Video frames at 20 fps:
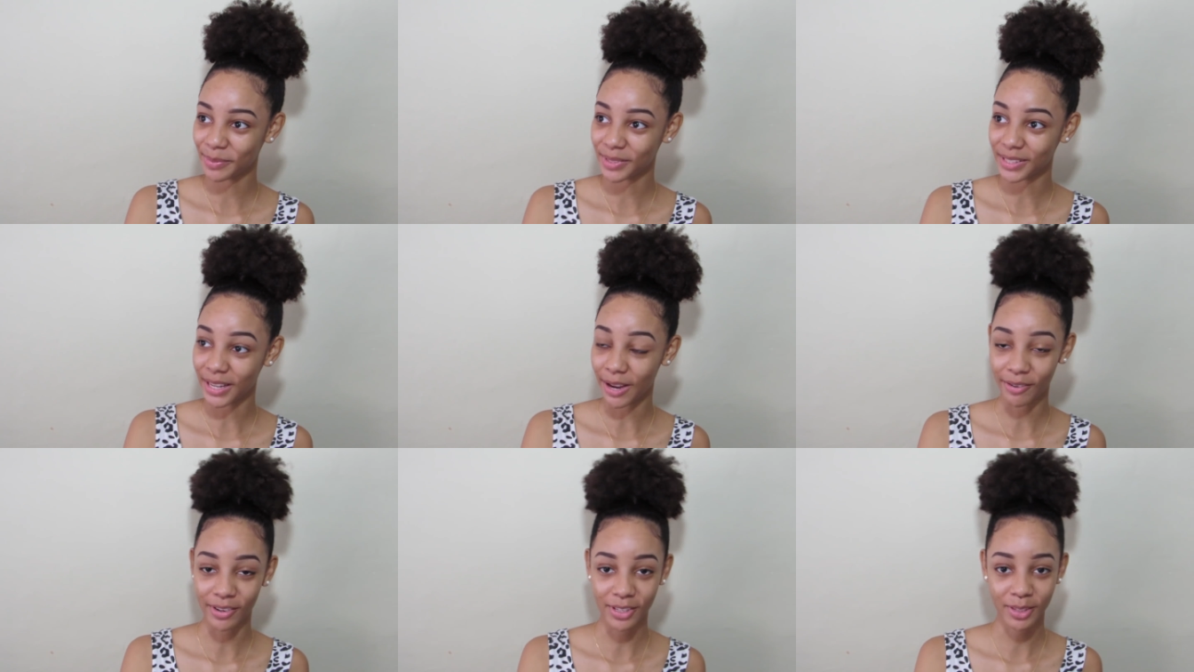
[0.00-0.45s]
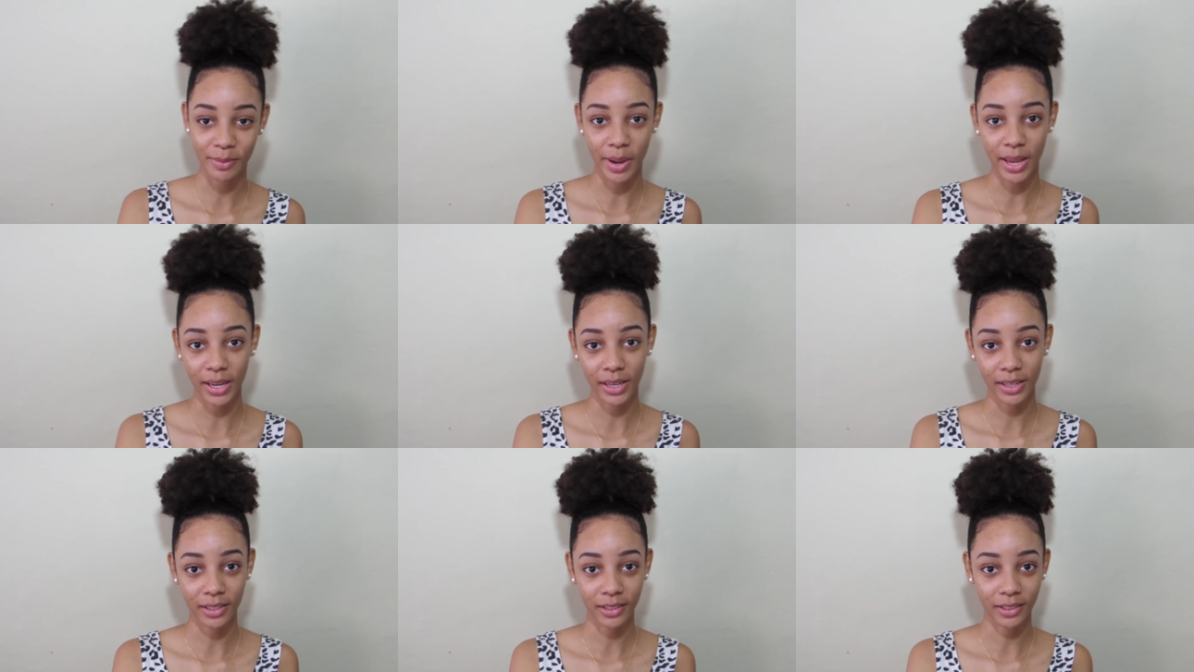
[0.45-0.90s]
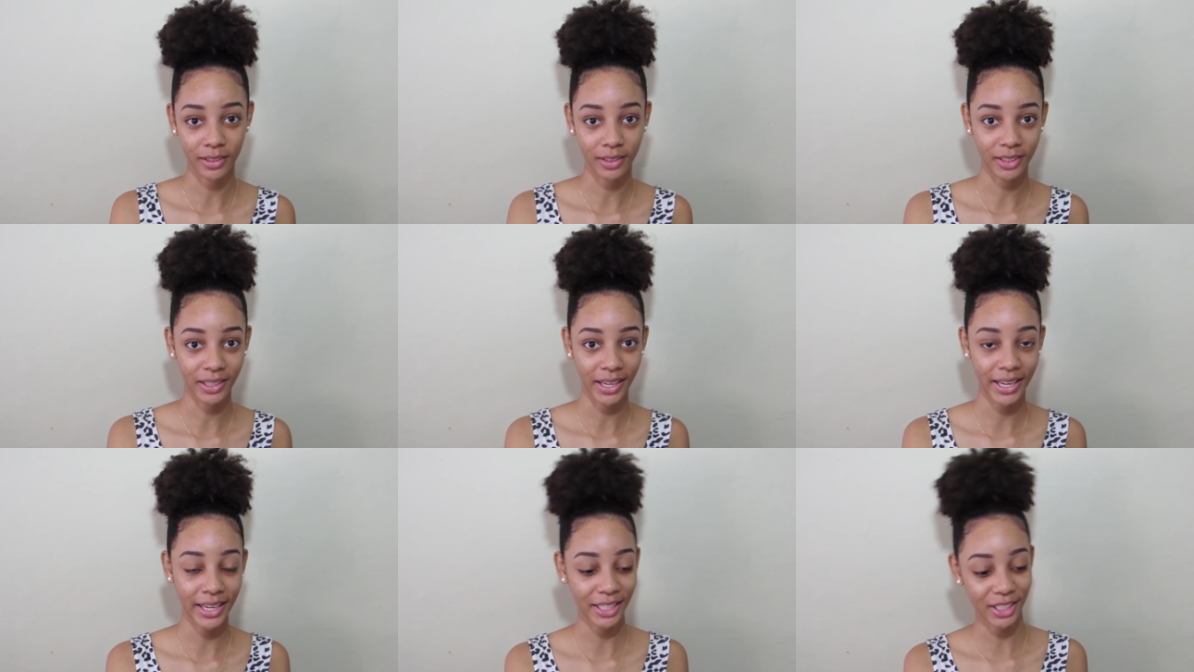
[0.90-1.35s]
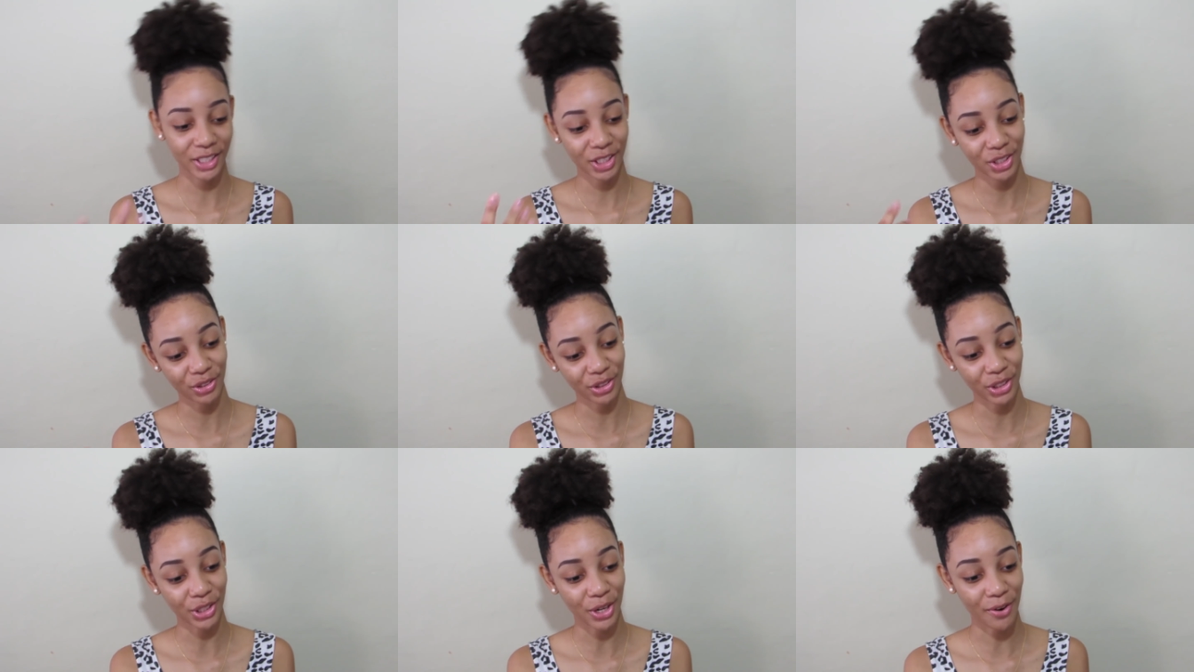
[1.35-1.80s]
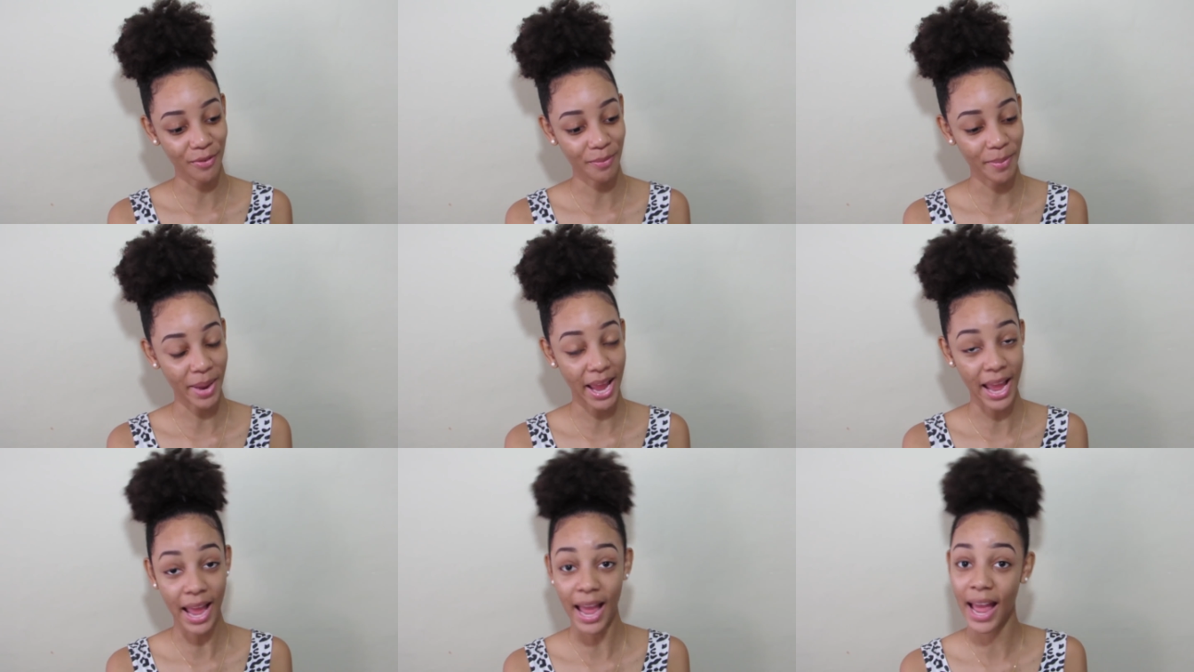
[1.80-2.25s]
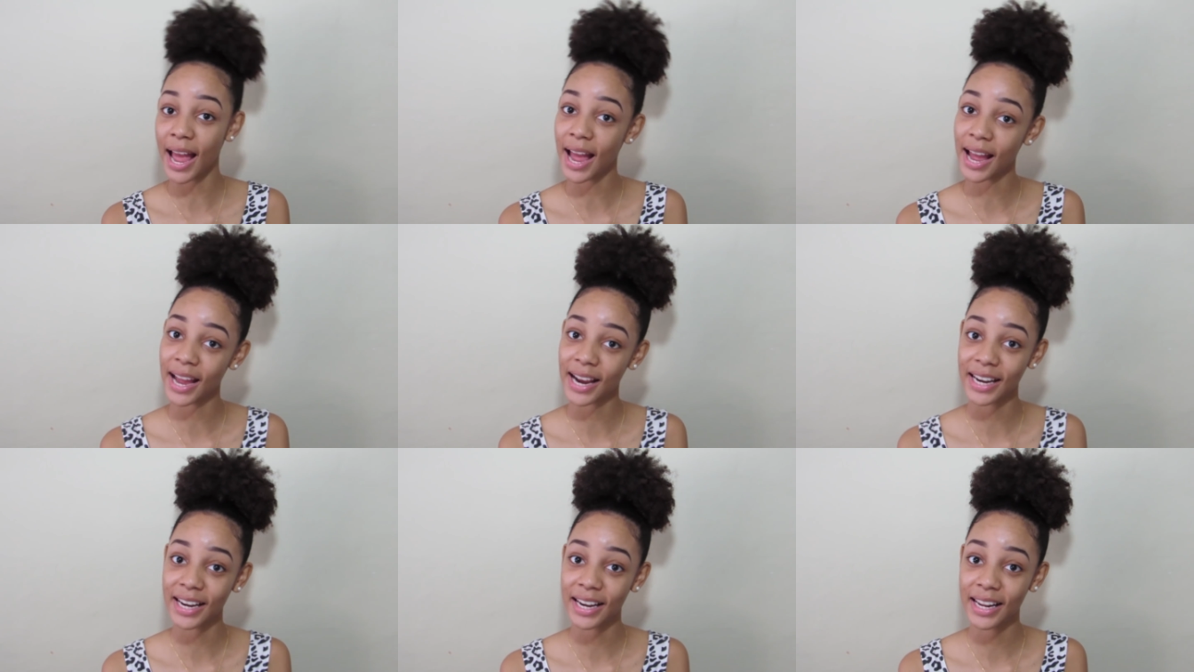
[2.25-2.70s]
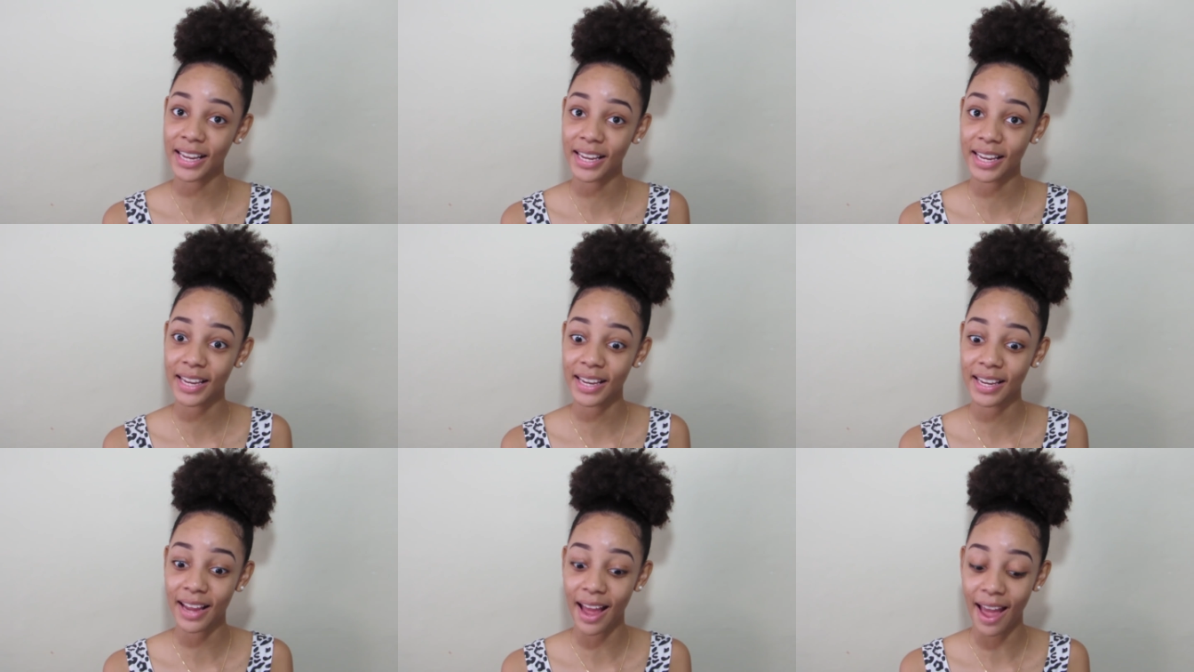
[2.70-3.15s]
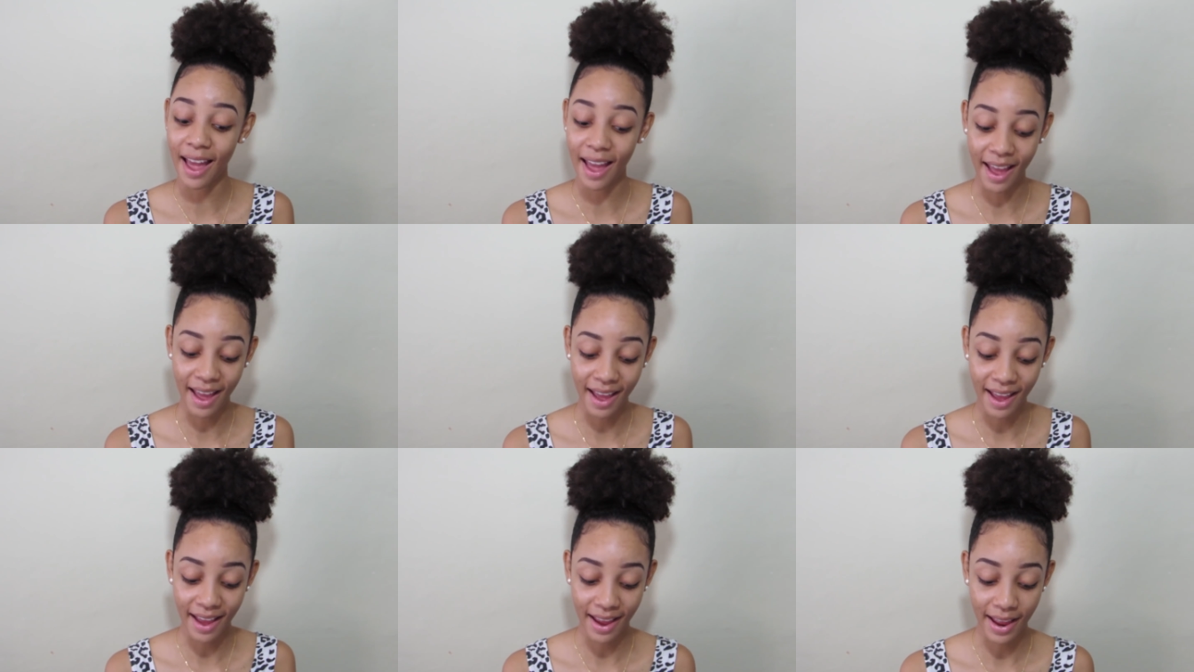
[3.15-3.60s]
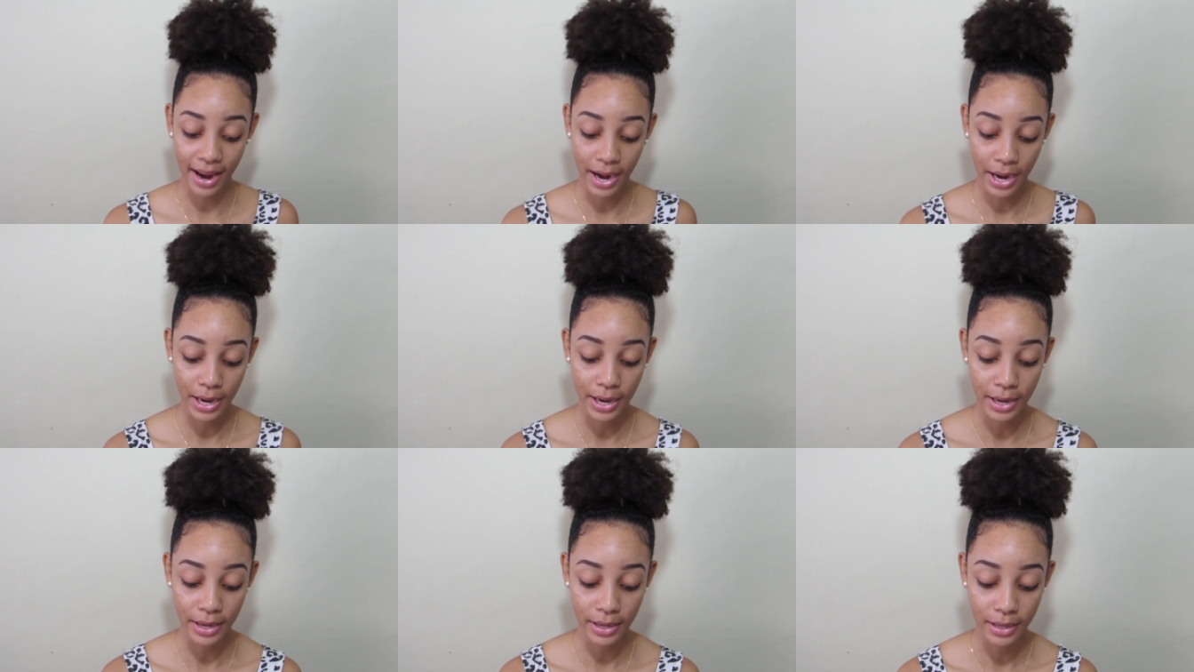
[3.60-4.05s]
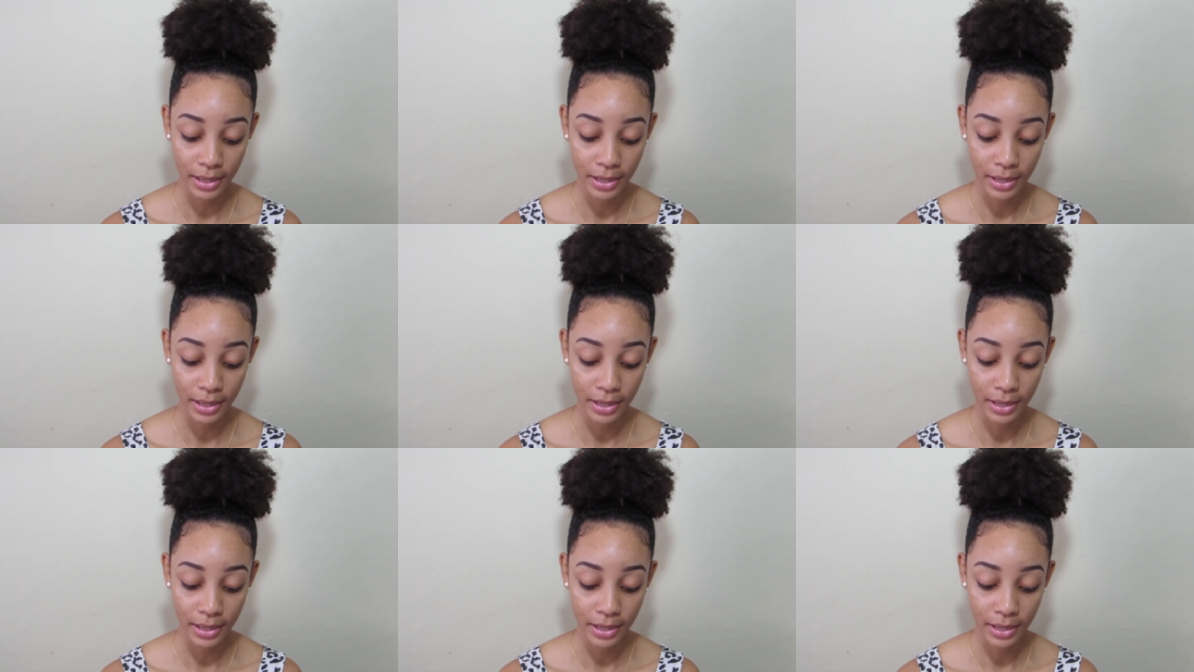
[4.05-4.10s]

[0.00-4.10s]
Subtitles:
That was my little history of my acne and